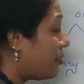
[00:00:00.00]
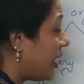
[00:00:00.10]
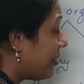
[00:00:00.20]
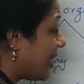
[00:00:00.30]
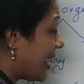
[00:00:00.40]
we
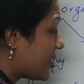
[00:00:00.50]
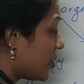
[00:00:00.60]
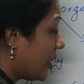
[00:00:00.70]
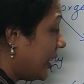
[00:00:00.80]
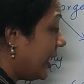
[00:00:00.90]
have
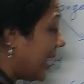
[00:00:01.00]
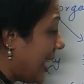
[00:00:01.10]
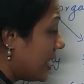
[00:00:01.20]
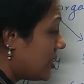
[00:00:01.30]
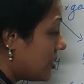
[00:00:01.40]
axillary
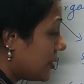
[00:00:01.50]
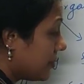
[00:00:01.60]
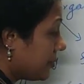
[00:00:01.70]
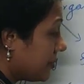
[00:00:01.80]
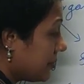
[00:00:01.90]
glands
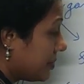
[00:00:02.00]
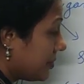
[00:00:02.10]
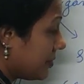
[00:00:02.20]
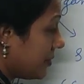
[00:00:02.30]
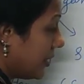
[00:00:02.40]

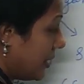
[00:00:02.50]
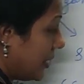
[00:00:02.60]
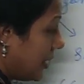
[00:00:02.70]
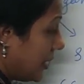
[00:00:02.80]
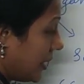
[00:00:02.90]

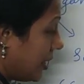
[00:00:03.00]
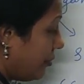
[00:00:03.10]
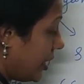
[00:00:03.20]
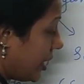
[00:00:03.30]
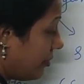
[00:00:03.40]

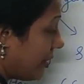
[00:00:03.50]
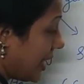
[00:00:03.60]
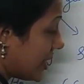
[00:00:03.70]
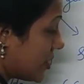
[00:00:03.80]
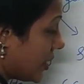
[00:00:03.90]
and we have
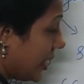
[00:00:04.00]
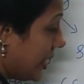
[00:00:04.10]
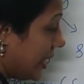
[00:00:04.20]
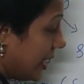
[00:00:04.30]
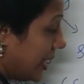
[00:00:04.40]

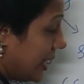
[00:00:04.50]
axillary